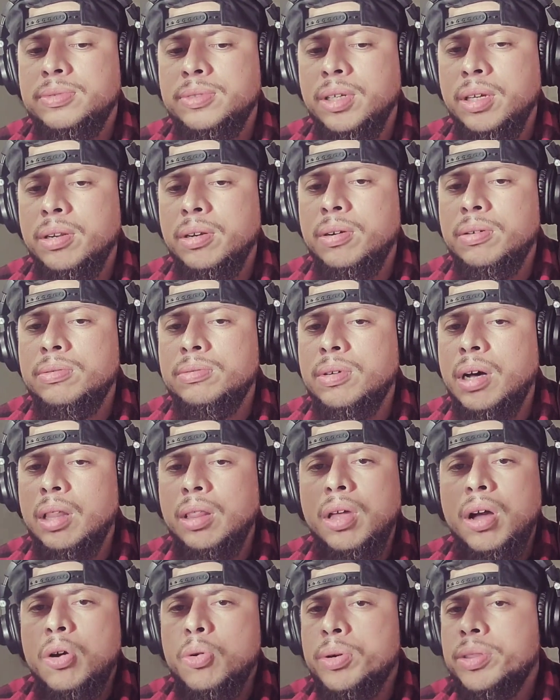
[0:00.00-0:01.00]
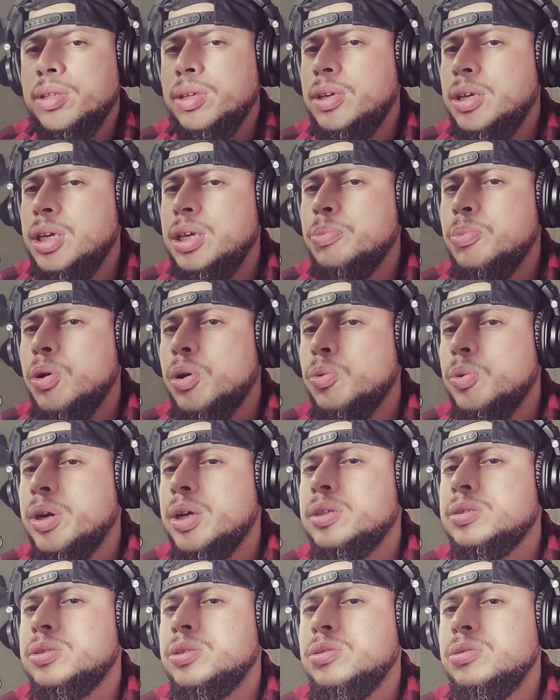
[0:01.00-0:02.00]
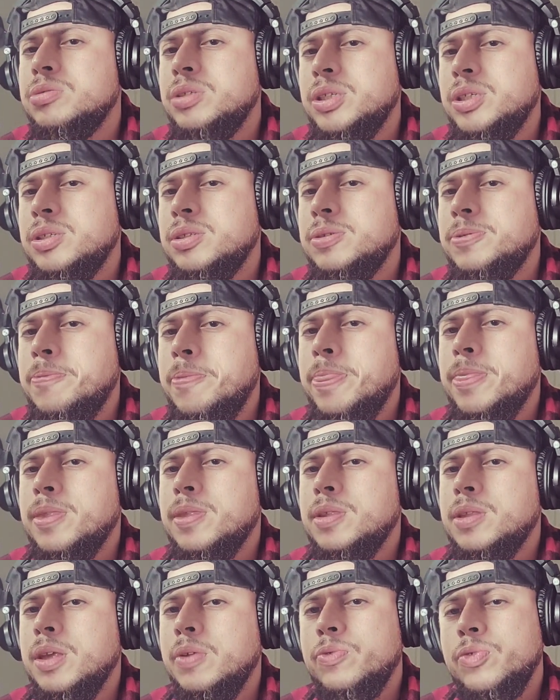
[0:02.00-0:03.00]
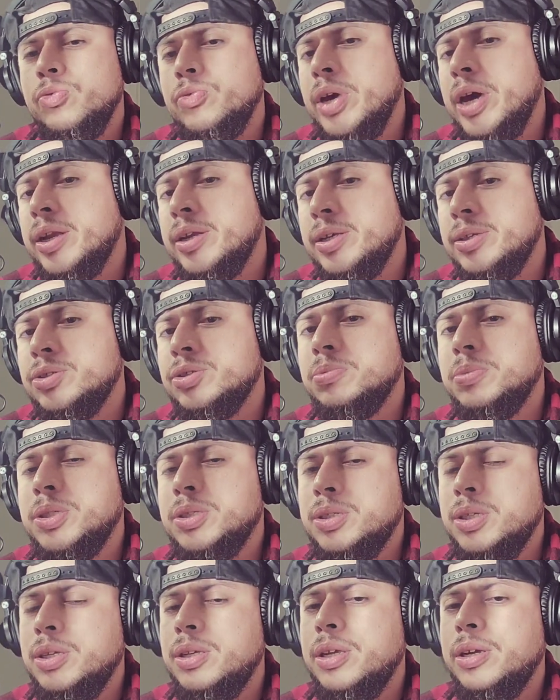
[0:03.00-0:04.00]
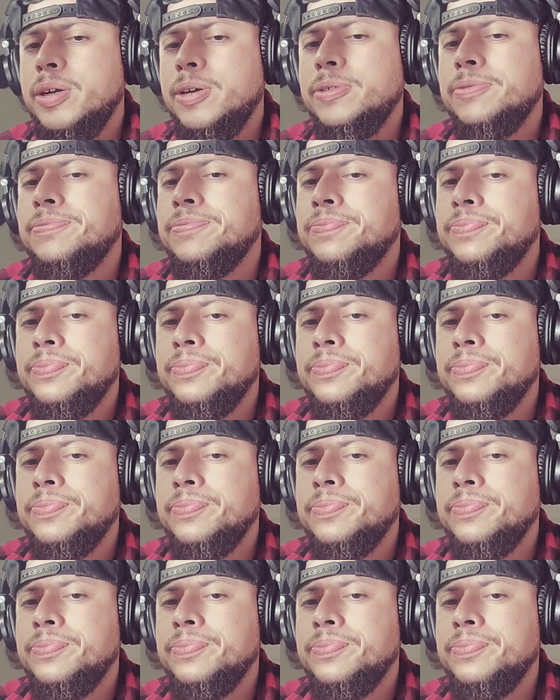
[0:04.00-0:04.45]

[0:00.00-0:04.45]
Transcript: you know, along with the keyboard, what else do you need? If you got instruments in there,